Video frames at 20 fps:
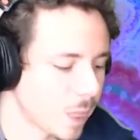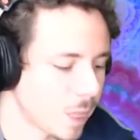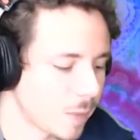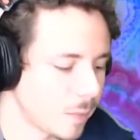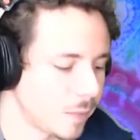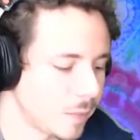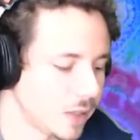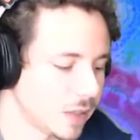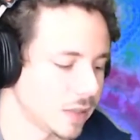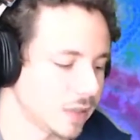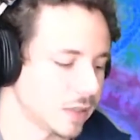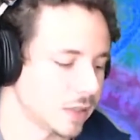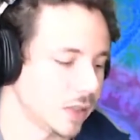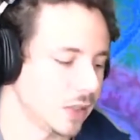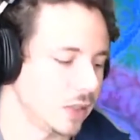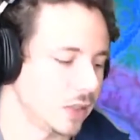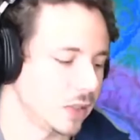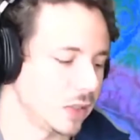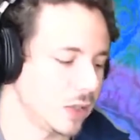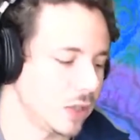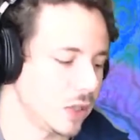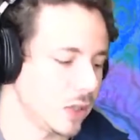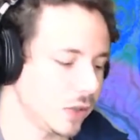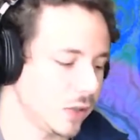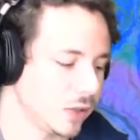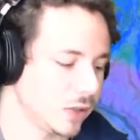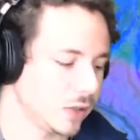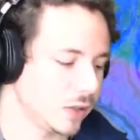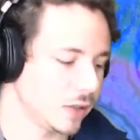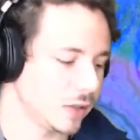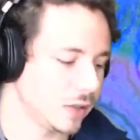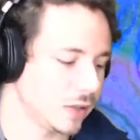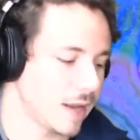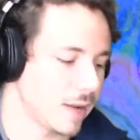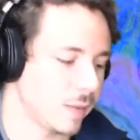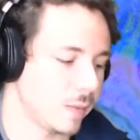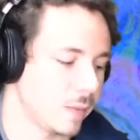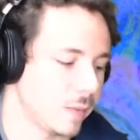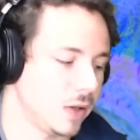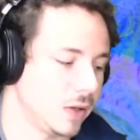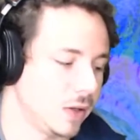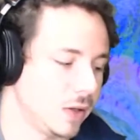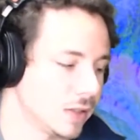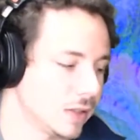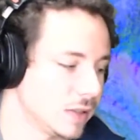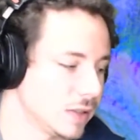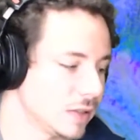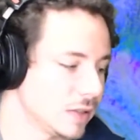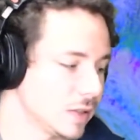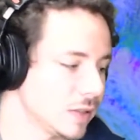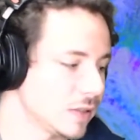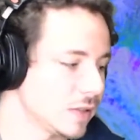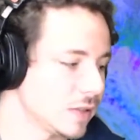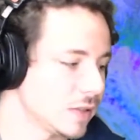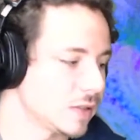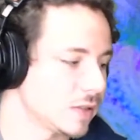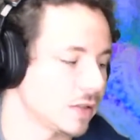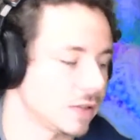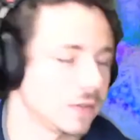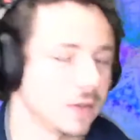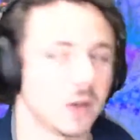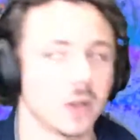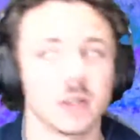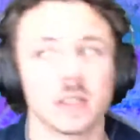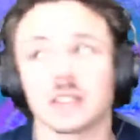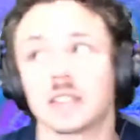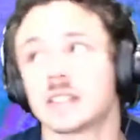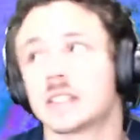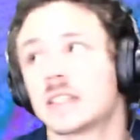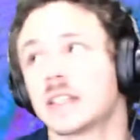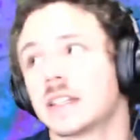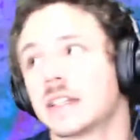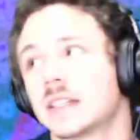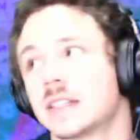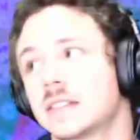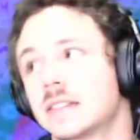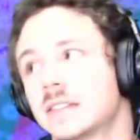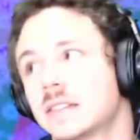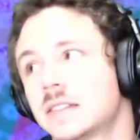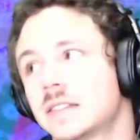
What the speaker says: But it's good to learn the capabilities of all these things,